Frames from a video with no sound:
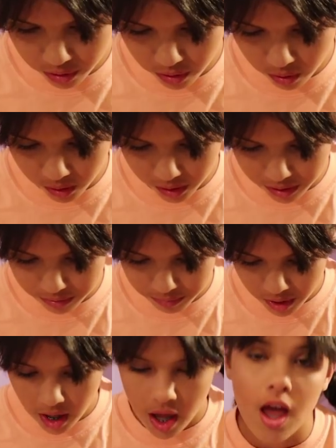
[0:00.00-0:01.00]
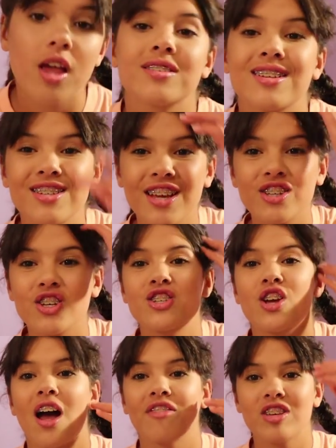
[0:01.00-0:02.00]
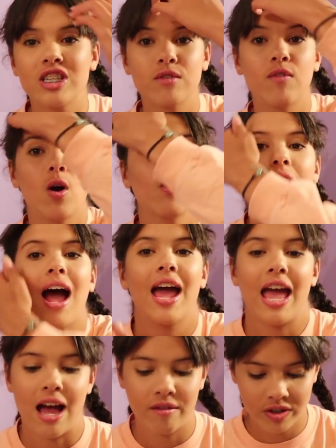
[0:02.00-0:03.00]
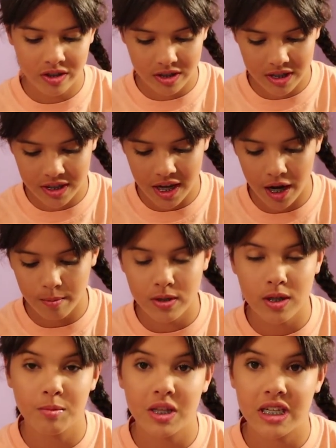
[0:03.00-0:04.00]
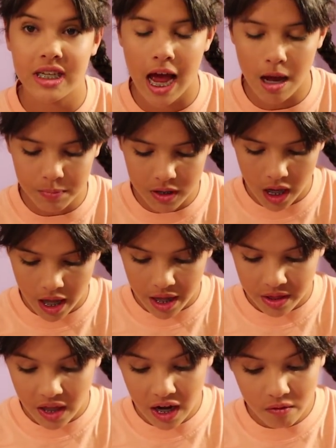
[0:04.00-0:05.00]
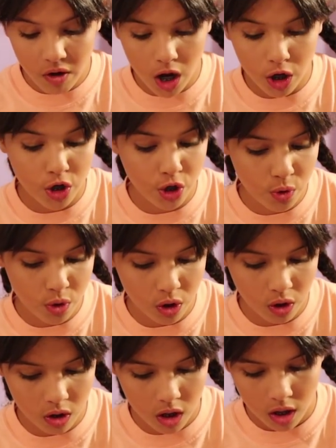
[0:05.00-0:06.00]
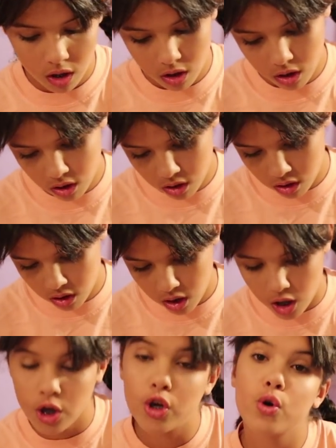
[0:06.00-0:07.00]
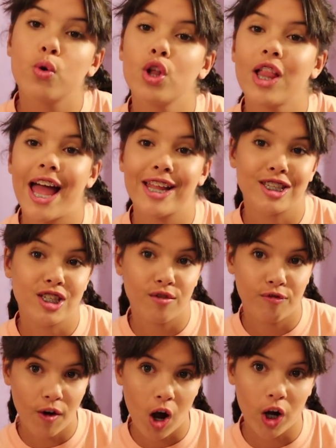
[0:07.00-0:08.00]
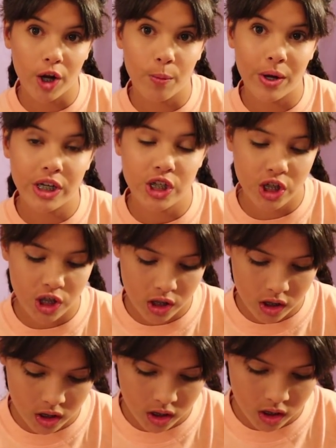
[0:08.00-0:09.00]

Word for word: New York. Since I just got this phone, I haven't set up some of these apps. Then I've got Google, Google and Safari, which